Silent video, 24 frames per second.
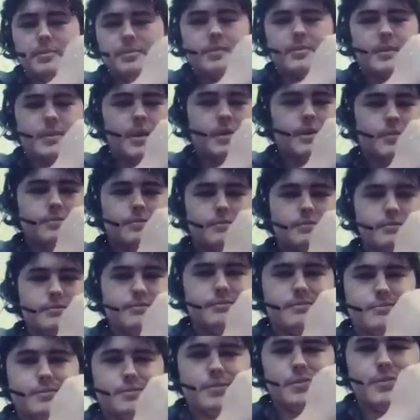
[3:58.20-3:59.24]
stuff
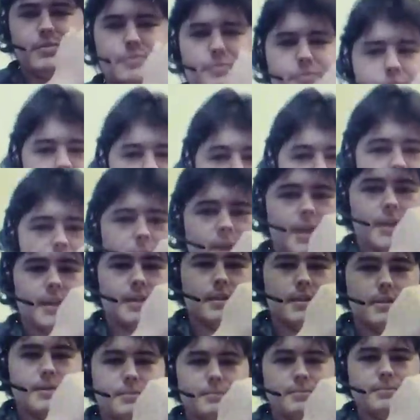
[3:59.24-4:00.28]
with some friends back
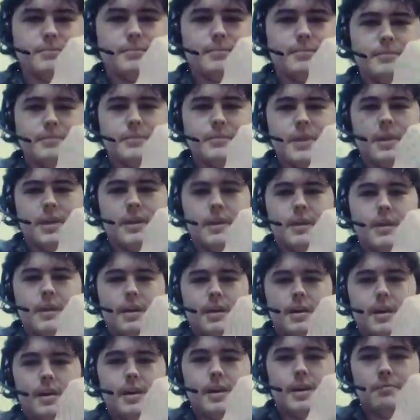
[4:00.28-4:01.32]
home.
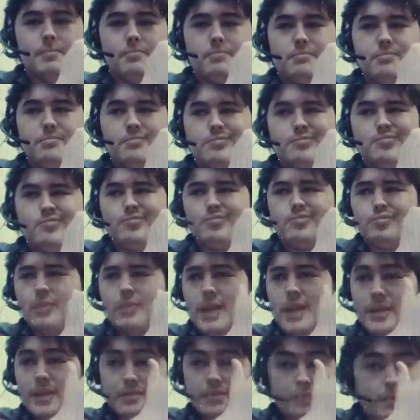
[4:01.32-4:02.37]
As
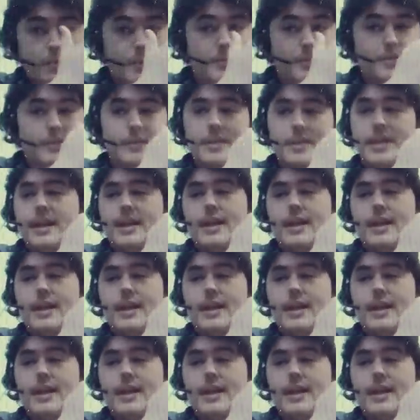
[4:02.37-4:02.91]
of recently, I